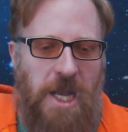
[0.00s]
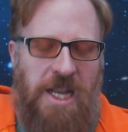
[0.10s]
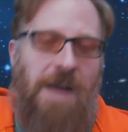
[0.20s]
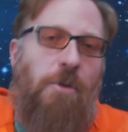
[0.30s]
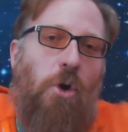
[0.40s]

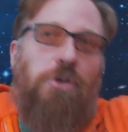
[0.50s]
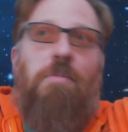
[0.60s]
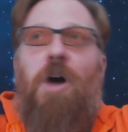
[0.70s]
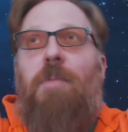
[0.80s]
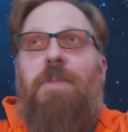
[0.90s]
and I'm holding
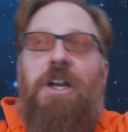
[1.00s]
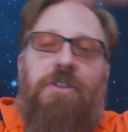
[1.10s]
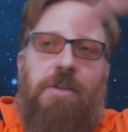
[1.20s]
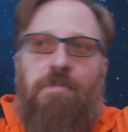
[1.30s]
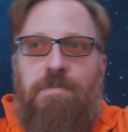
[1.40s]
them up
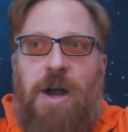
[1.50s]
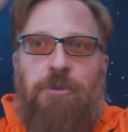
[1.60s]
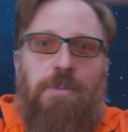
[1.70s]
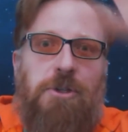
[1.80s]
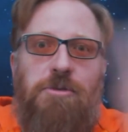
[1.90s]
because they
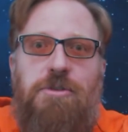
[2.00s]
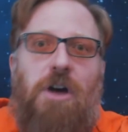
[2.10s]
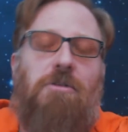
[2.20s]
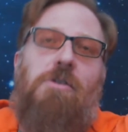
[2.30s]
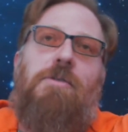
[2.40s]
bounce balloons
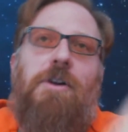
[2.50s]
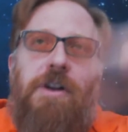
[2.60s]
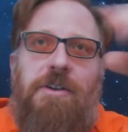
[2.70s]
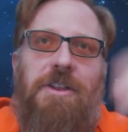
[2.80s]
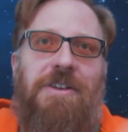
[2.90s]
all over
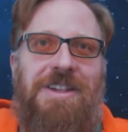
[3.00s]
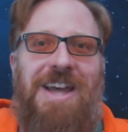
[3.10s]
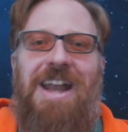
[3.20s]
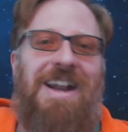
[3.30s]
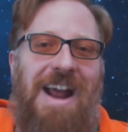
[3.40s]
and everything like that.